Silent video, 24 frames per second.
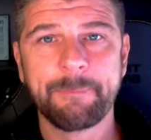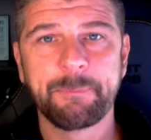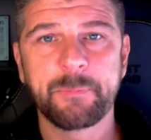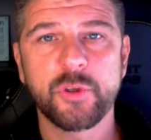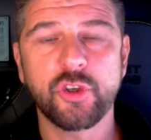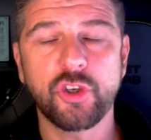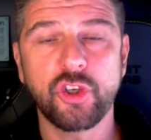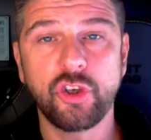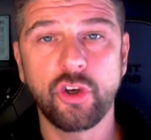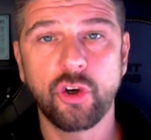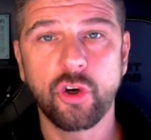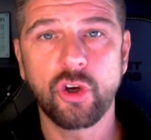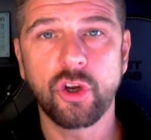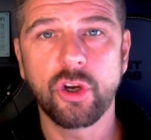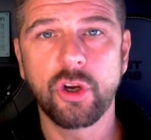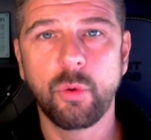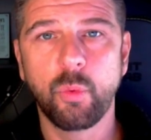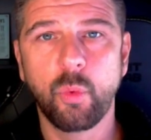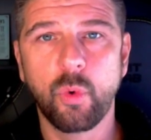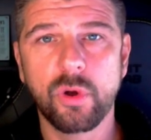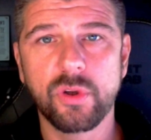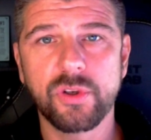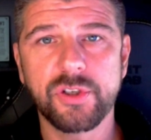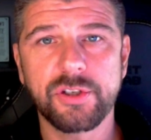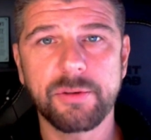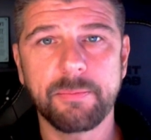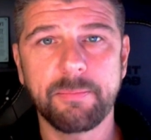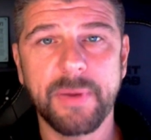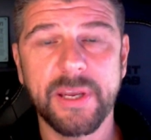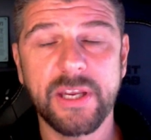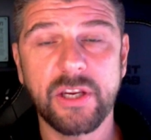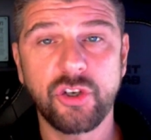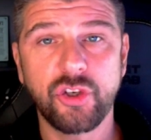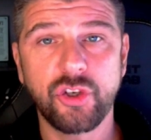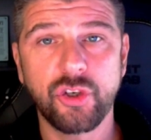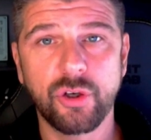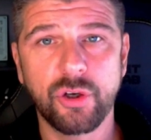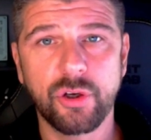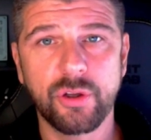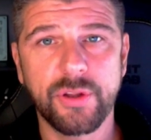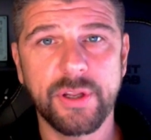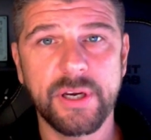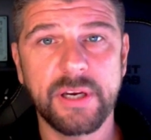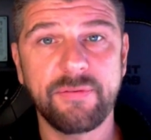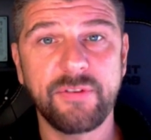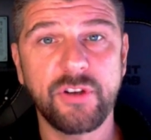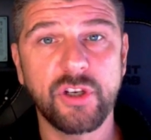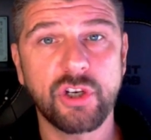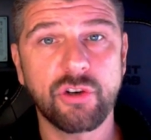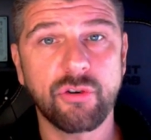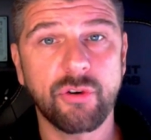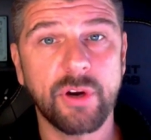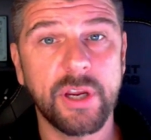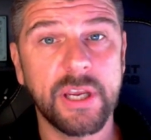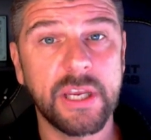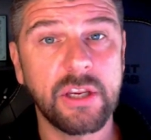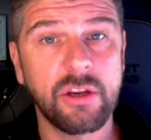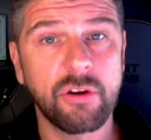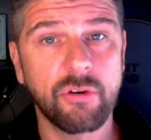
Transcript: So you're going to want to make sure that if you're creating